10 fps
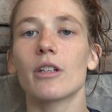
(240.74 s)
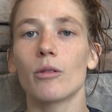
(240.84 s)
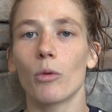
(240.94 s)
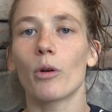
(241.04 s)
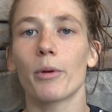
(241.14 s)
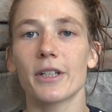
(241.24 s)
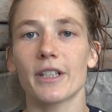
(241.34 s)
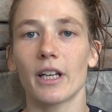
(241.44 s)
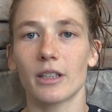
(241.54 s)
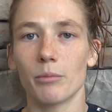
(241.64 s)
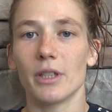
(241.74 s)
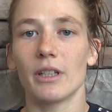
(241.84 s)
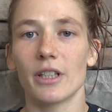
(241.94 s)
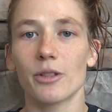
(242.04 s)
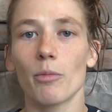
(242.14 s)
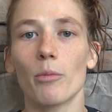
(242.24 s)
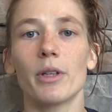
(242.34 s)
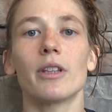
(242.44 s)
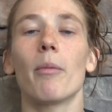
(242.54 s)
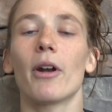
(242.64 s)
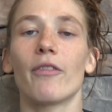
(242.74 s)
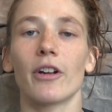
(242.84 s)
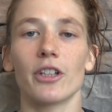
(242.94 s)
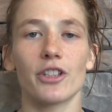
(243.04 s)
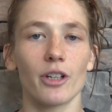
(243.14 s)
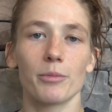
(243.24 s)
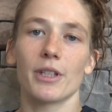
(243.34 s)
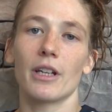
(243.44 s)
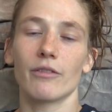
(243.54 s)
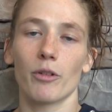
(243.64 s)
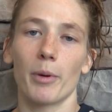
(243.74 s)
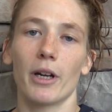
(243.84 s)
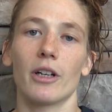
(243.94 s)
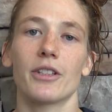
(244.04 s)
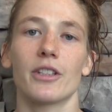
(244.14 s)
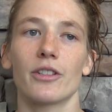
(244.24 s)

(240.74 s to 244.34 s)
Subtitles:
and the more present I can be in this moment, the better foundation I'm setting for Paris.